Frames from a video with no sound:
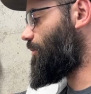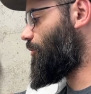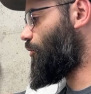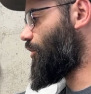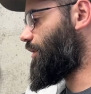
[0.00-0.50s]

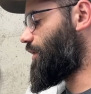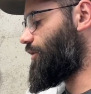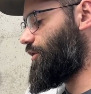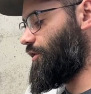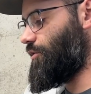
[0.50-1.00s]
We're going to
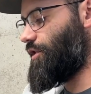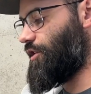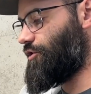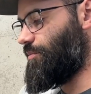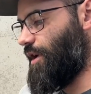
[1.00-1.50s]
continue
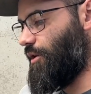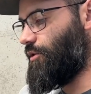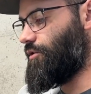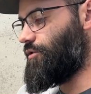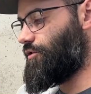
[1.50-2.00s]
testing
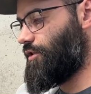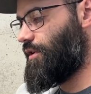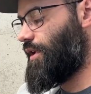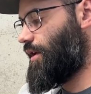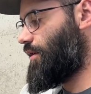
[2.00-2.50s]
powders,
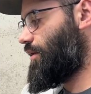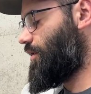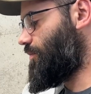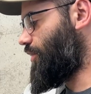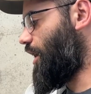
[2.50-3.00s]

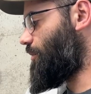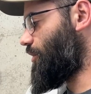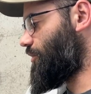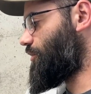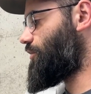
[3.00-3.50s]

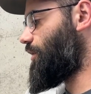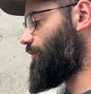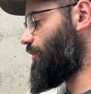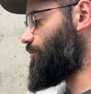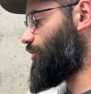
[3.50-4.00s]
primers,
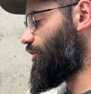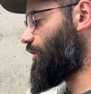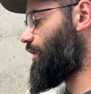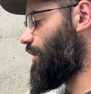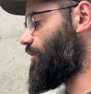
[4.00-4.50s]
different
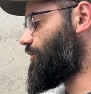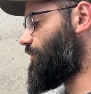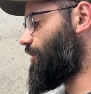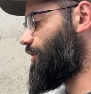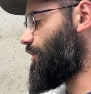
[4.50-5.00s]
projectiles,
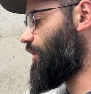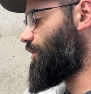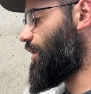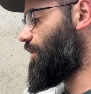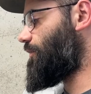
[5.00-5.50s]
everything like
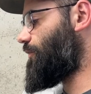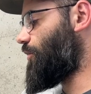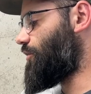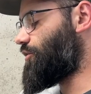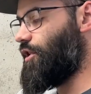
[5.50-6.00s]
that for
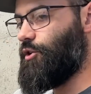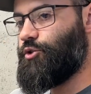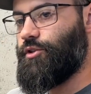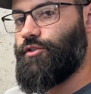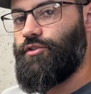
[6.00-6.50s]
this
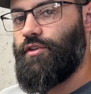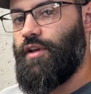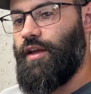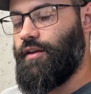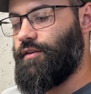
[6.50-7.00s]
cartridge.
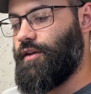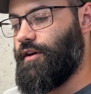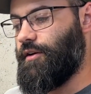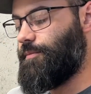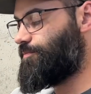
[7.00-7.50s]
And
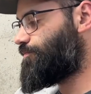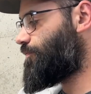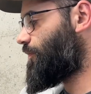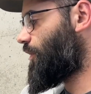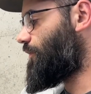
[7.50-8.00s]

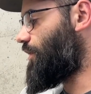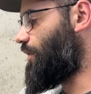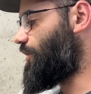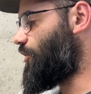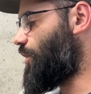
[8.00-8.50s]
if you
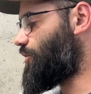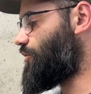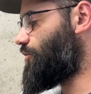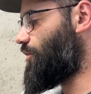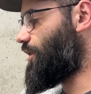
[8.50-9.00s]
have any
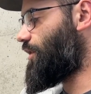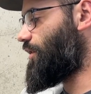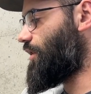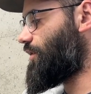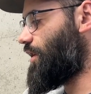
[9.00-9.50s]
questions or anything
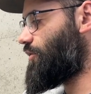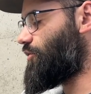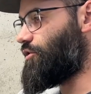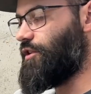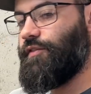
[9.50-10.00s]
like that,
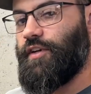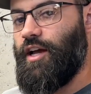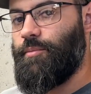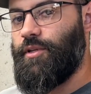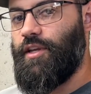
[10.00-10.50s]
just leave a
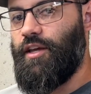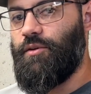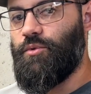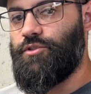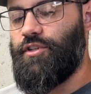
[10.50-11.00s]
comment,
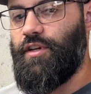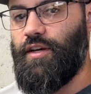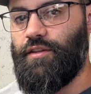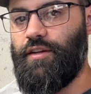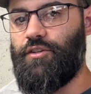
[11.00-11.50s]
and we'll see you
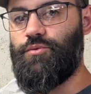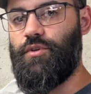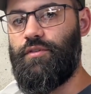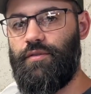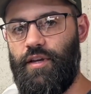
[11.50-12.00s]
on the next one.
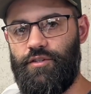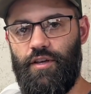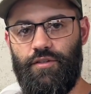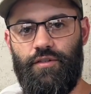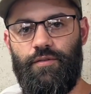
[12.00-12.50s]
Thanks,
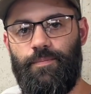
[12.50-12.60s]
guys.